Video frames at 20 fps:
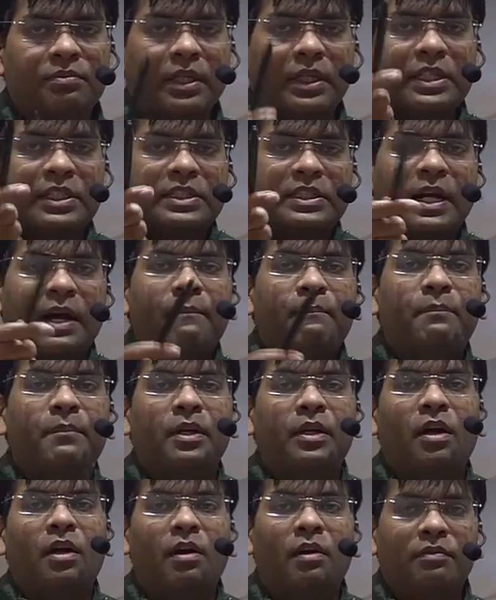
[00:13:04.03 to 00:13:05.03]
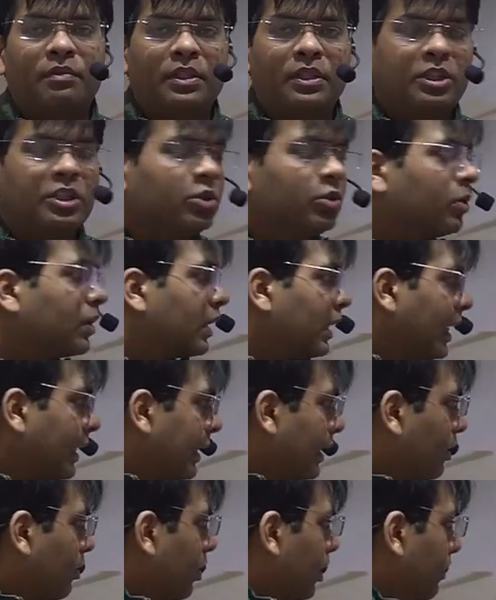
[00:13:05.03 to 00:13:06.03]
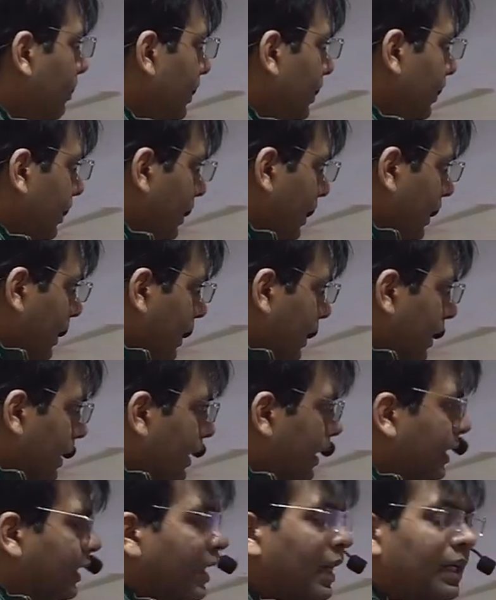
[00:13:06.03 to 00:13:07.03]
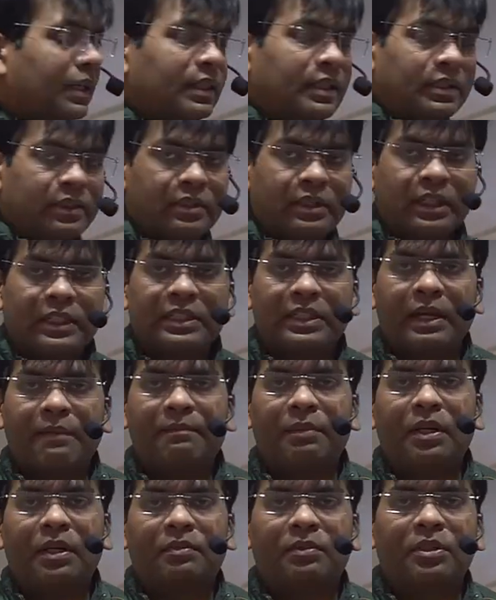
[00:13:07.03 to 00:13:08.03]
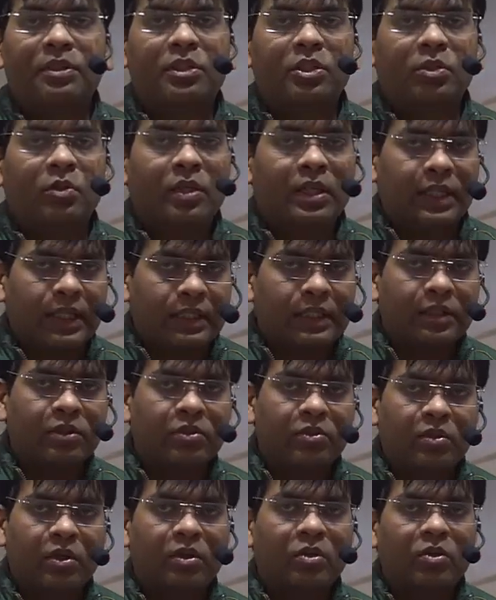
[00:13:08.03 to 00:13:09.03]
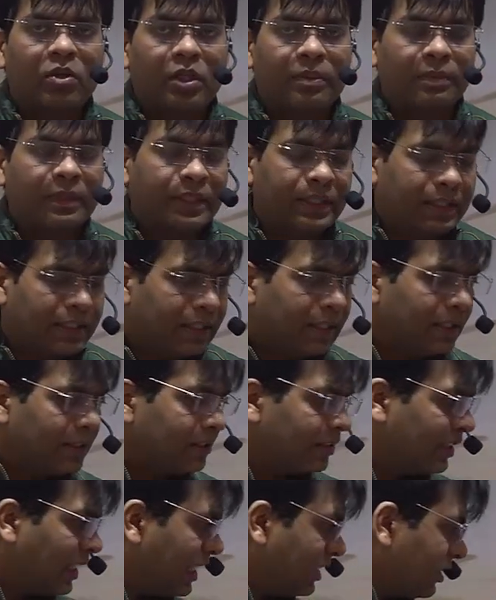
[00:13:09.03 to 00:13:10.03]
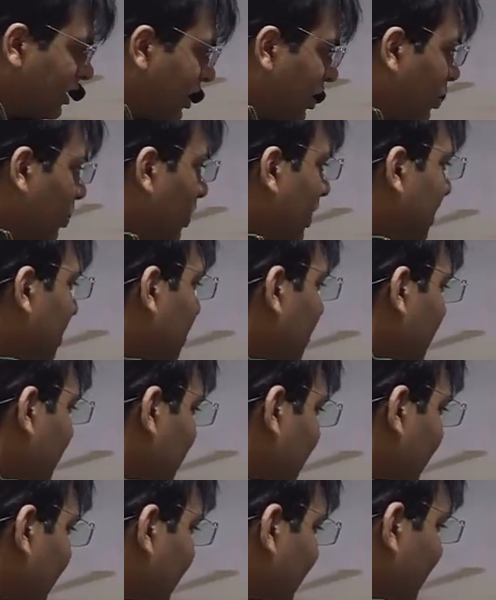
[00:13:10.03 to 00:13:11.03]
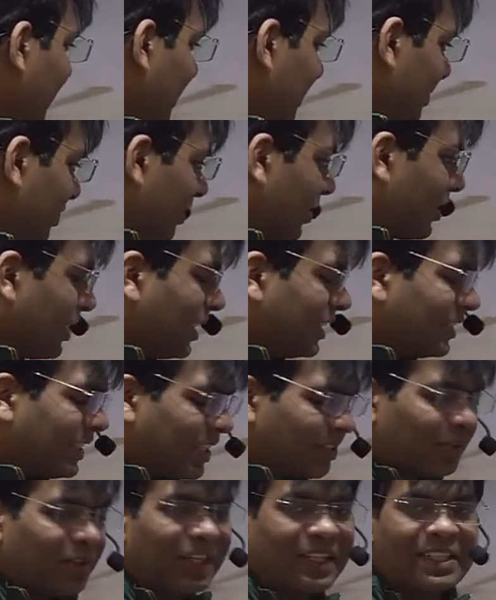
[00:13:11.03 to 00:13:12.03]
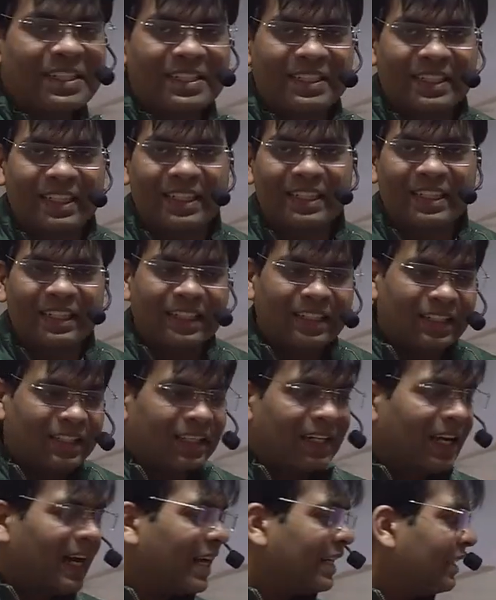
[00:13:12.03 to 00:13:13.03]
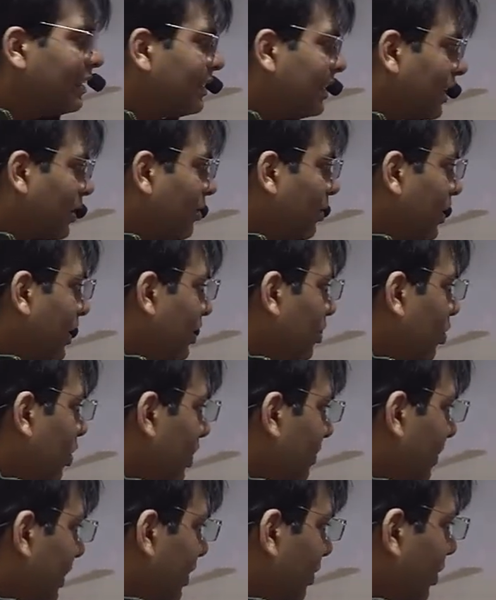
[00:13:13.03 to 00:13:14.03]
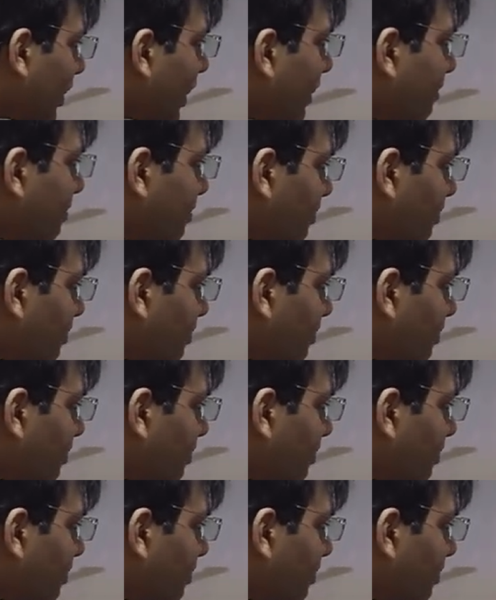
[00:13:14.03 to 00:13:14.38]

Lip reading: example of the theocratic government, Iran is the example of the theocratic government. India is a secular government, a secular state and a secular government. Okay.